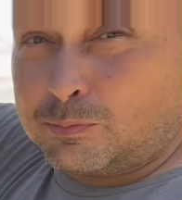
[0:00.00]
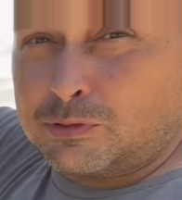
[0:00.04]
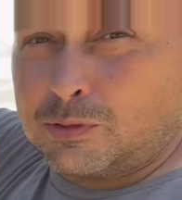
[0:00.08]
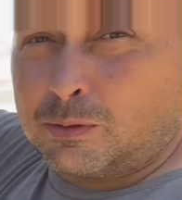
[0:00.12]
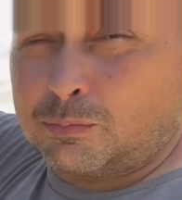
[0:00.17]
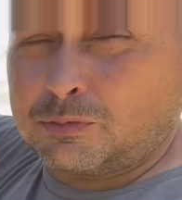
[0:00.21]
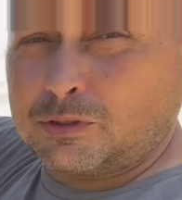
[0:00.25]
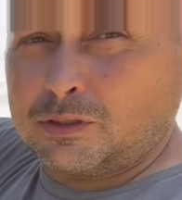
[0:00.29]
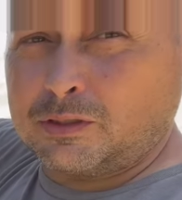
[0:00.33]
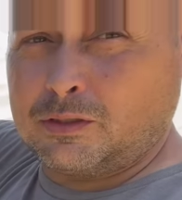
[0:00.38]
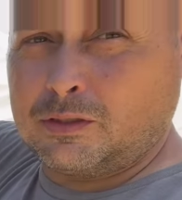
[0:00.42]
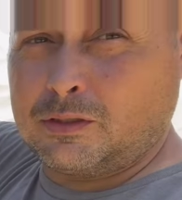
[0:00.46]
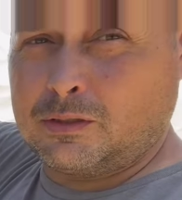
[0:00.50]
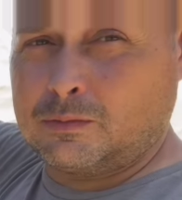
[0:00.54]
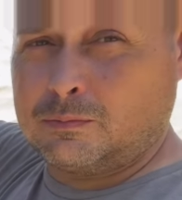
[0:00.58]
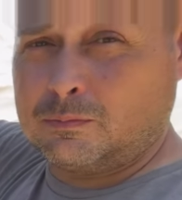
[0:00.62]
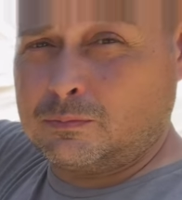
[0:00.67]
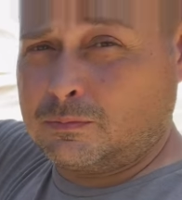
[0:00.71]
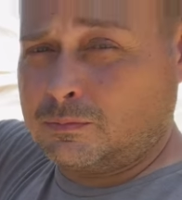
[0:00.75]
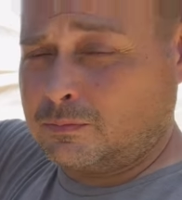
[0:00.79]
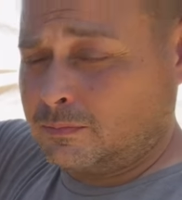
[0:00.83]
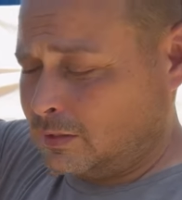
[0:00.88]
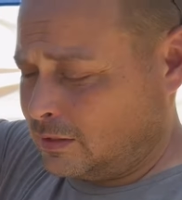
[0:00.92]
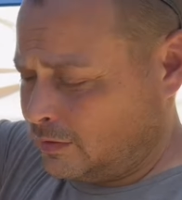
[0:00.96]
something up.
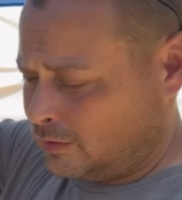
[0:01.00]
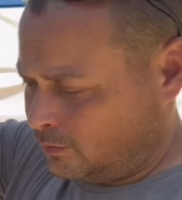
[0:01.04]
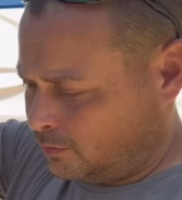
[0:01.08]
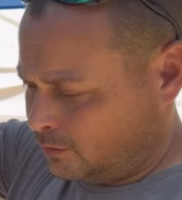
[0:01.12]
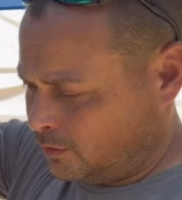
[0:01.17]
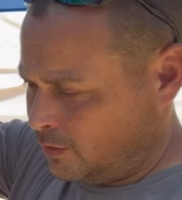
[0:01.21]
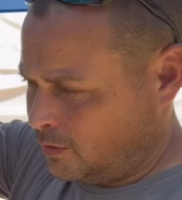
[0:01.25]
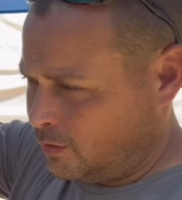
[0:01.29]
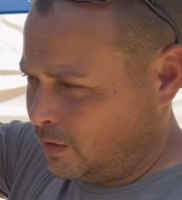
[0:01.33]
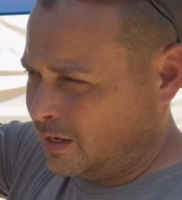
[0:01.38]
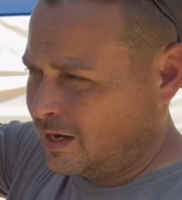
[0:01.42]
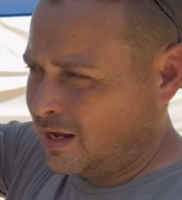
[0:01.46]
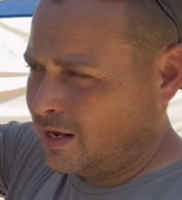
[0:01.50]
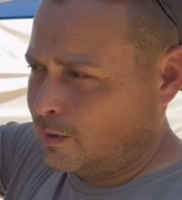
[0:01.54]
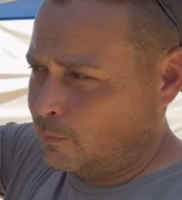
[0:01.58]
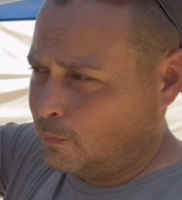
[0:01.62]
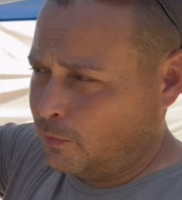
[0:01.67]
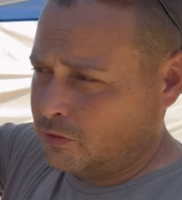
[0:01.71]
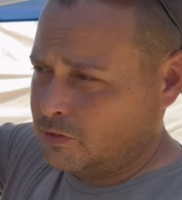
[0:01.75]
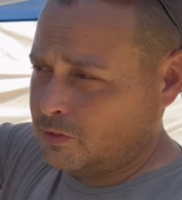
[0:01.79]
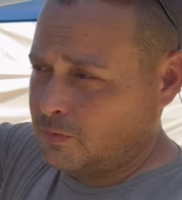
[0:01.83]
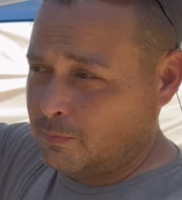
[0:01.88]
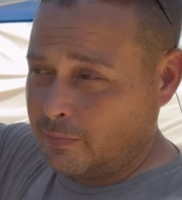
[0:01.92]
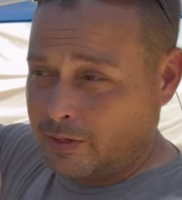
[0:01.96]
I don't know. I got a
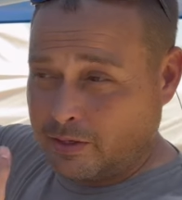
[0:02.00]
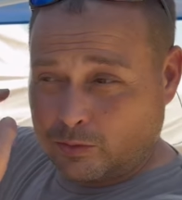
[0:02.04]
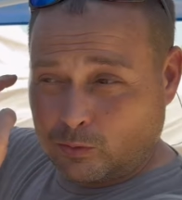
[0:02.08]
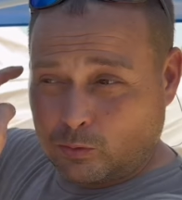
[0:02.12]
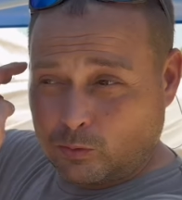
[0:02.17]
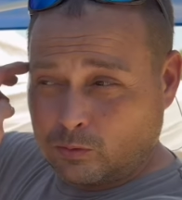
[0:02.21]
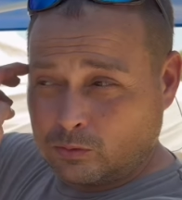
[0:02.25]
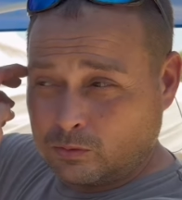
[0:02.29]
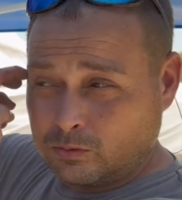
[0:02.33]
bunch of metal.